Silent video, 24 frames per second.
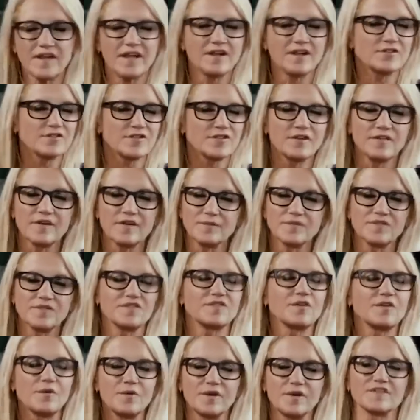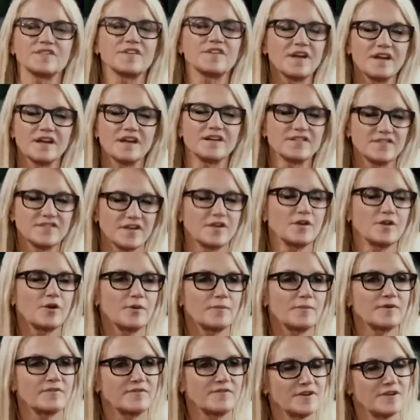saying to yourself, I'm so excited because I
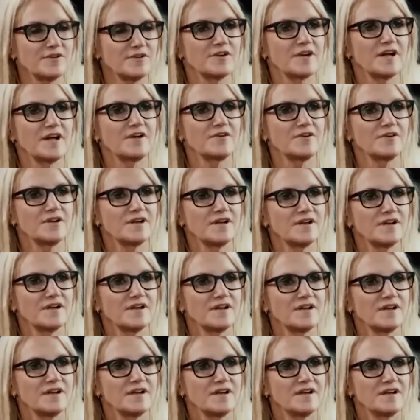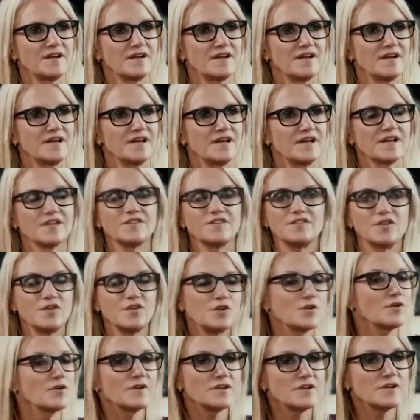know I'm going to figure it out.
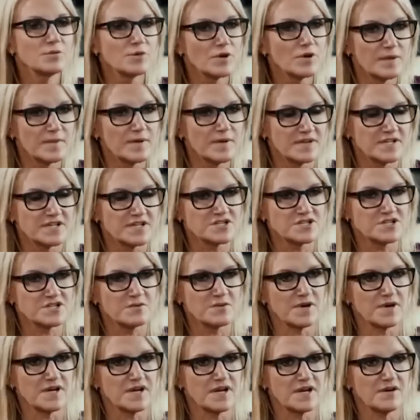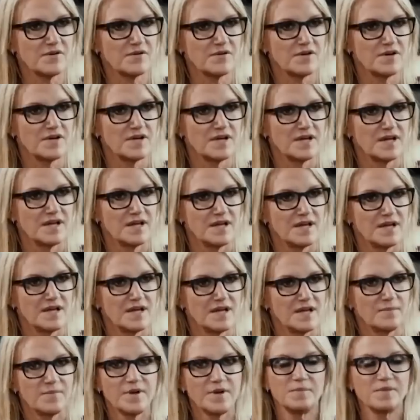Because you don't need to worry about that right now. Yeah.
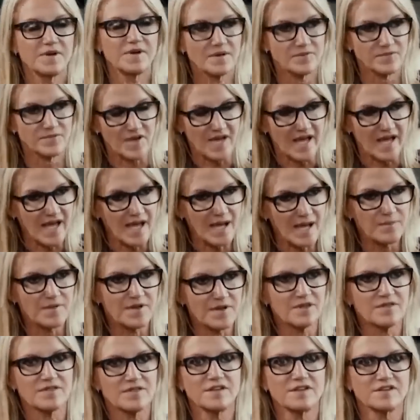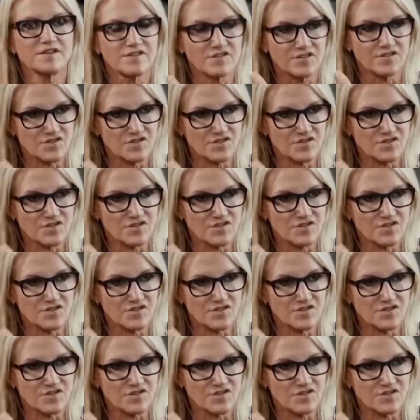But it becomes a habit that